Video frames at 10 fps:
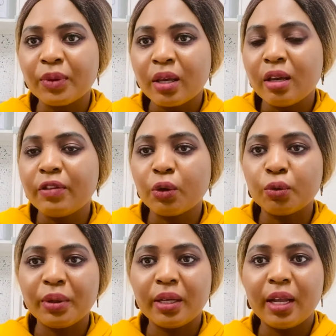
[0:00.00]
if they could
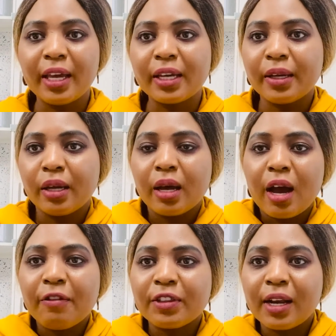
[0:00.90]
be like a, uh,
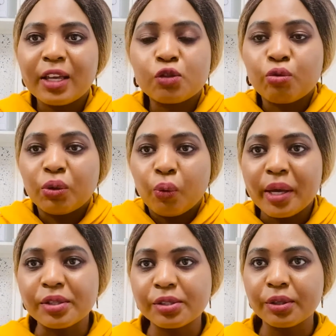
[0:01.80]
after like sweet
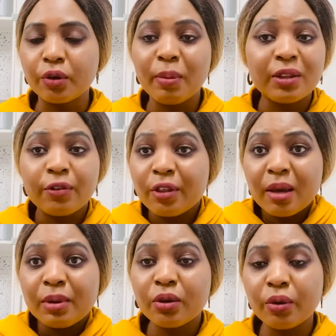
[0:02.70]
words you know but for them you know